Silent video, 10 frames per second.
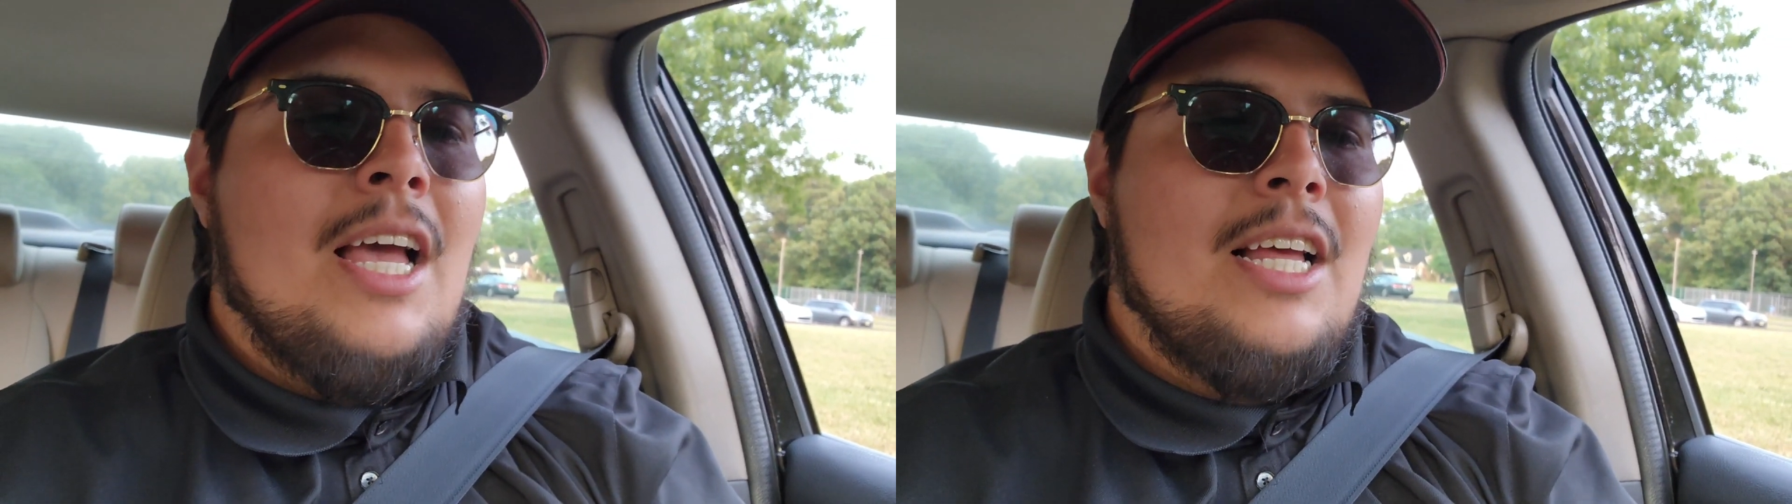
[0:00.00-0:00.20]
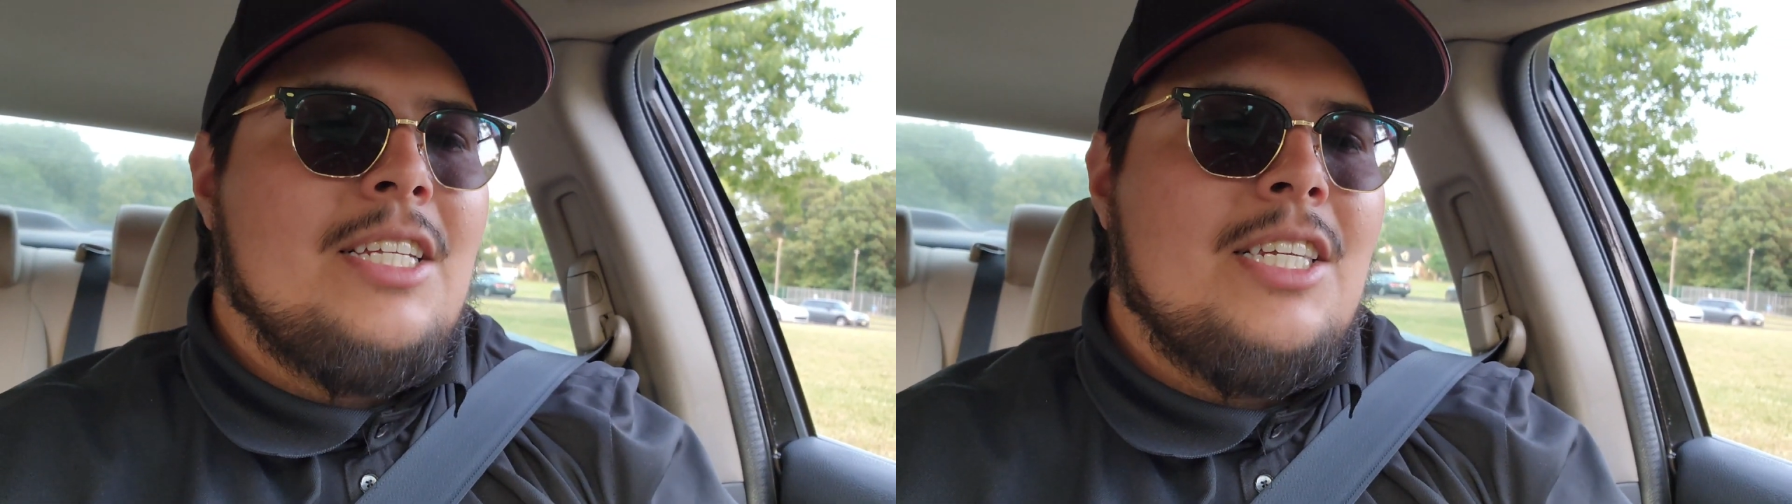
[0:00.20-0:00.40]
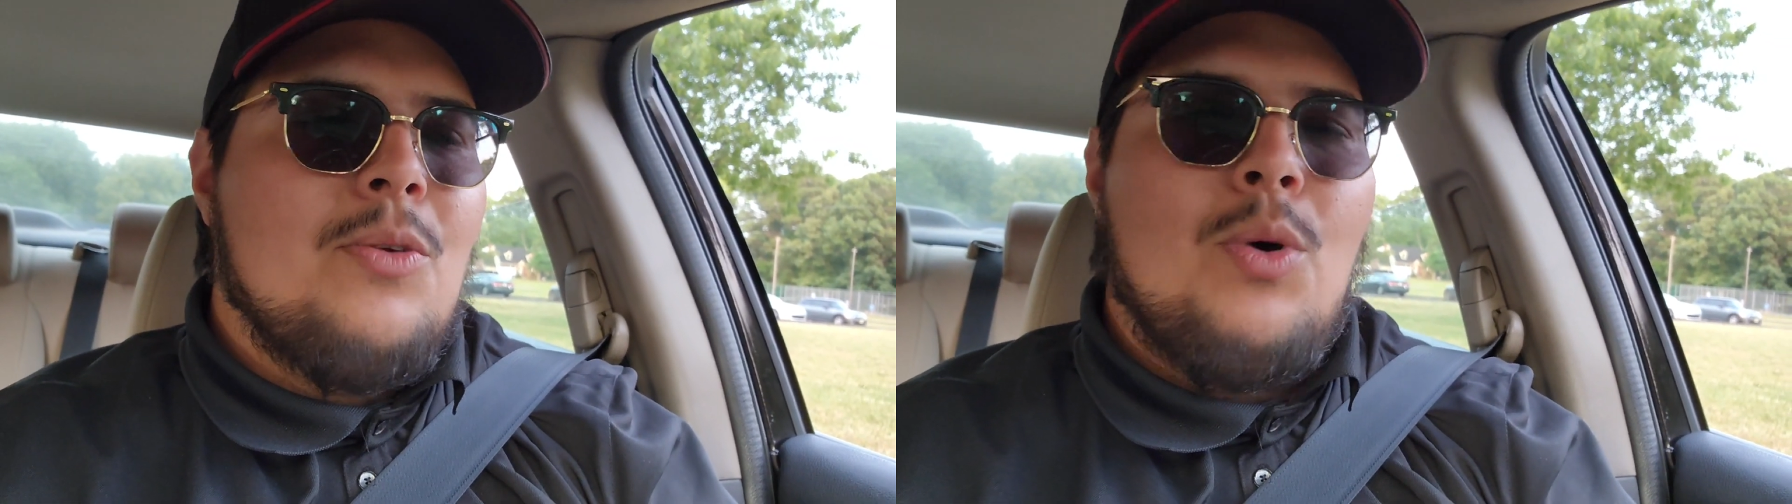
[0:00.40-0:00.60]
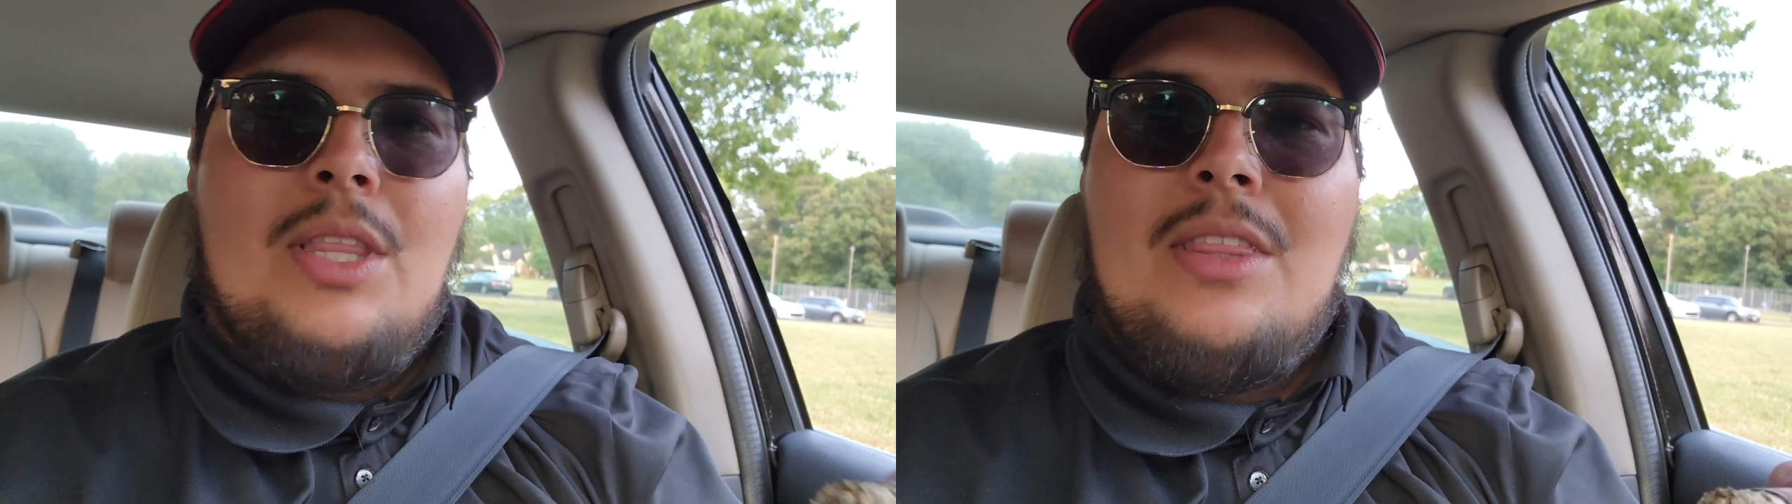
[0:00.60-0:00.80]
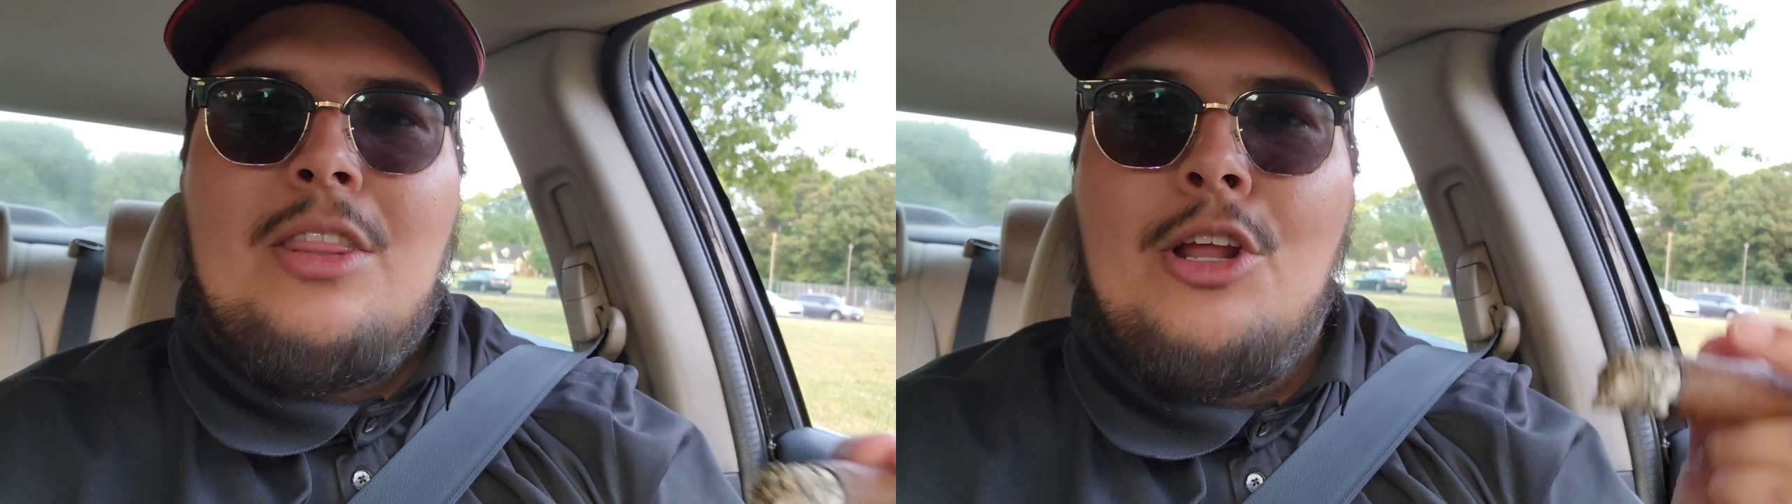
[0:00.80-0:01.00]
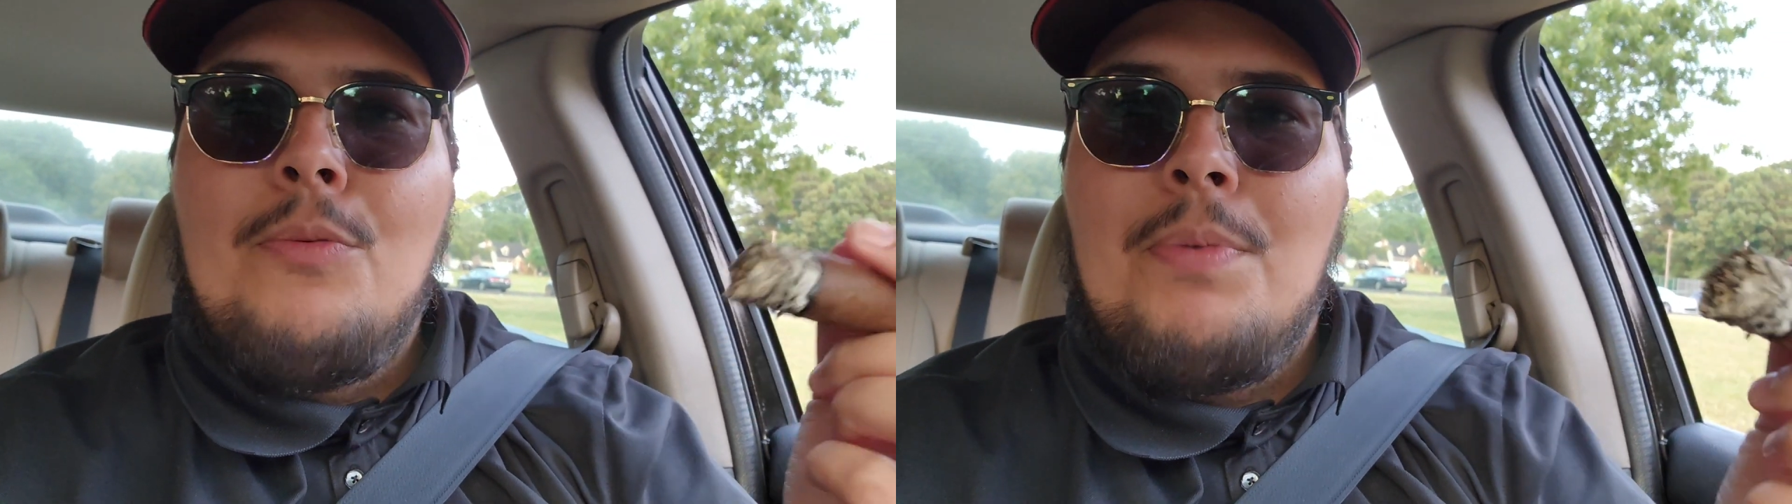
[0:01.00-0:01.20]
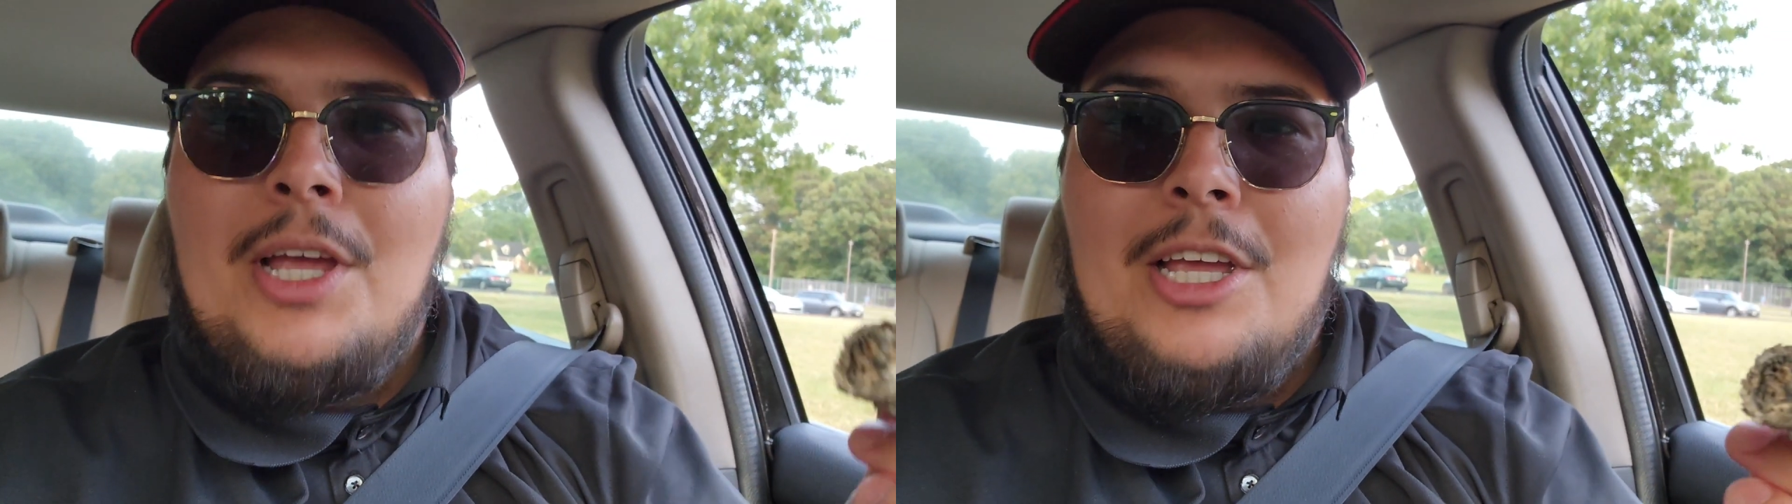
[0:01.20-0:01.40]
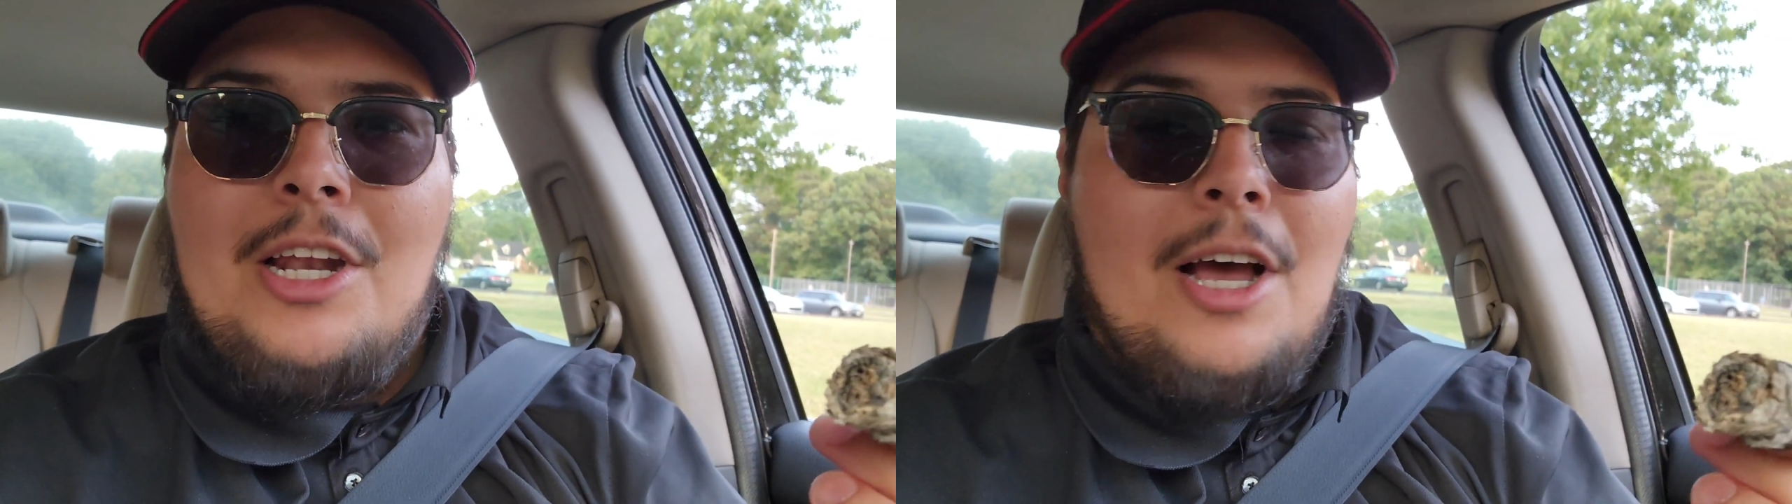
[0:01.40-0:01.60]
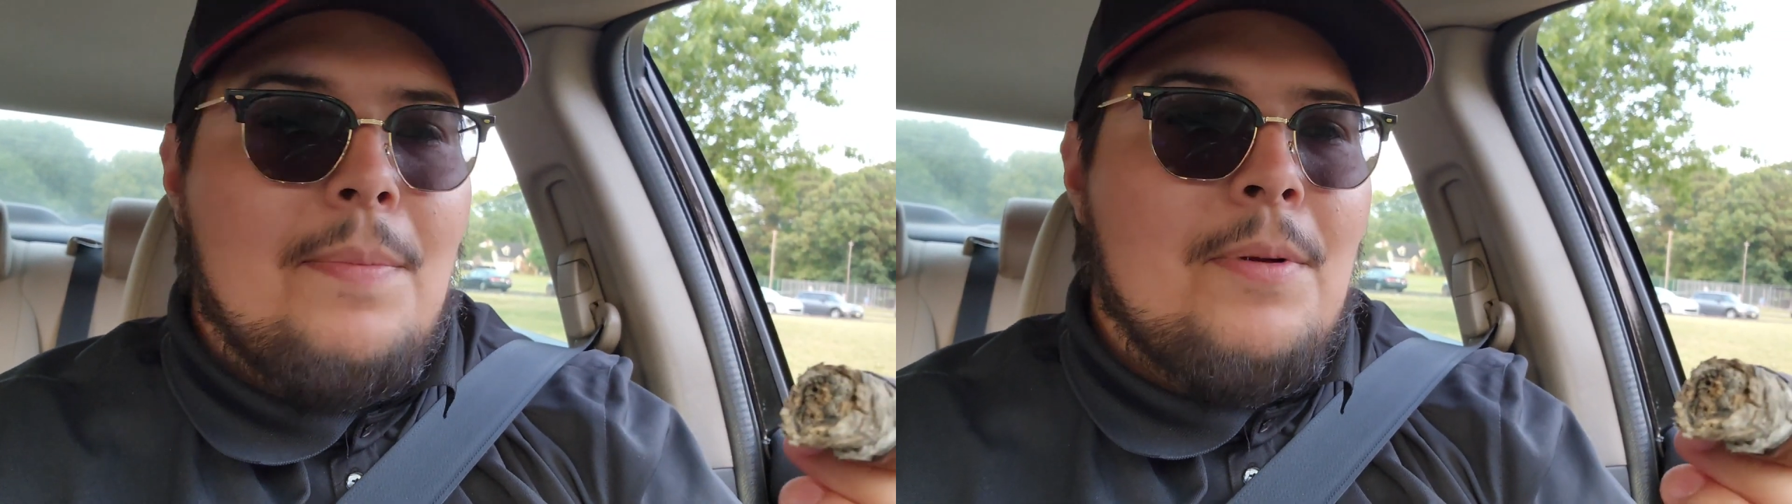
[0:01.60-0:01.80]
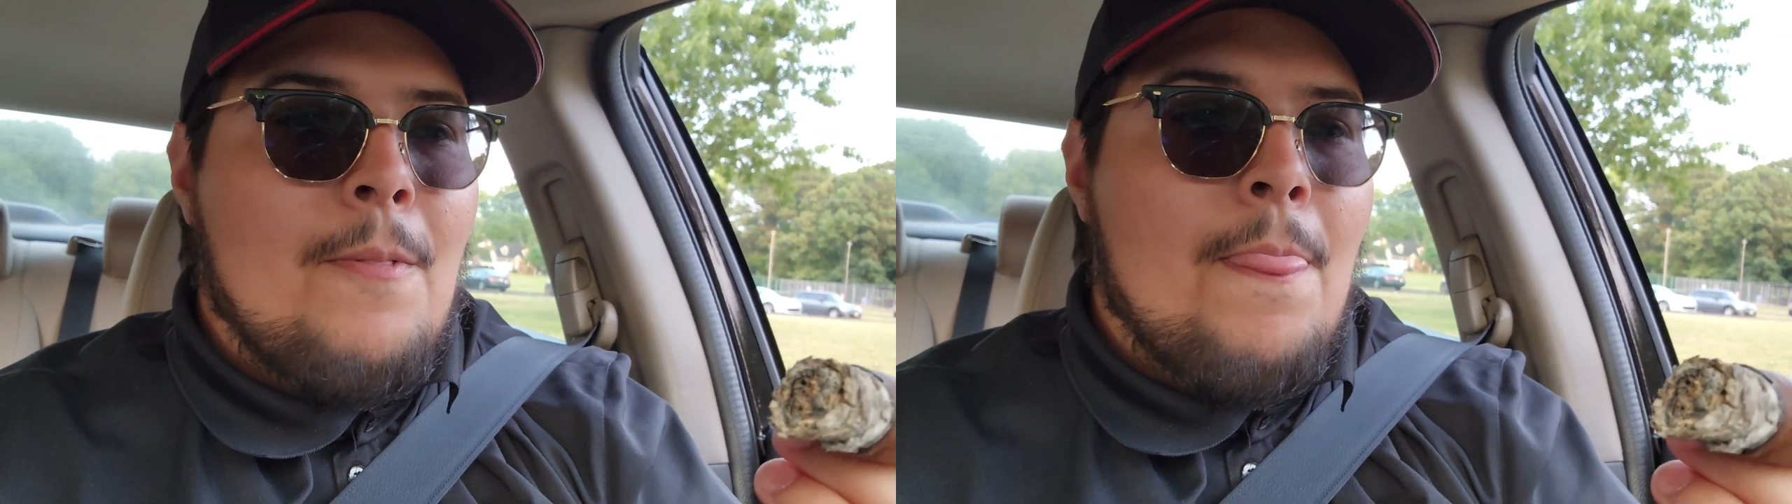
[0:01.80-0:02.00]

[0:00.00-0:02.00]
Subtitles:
and see what they're picking up.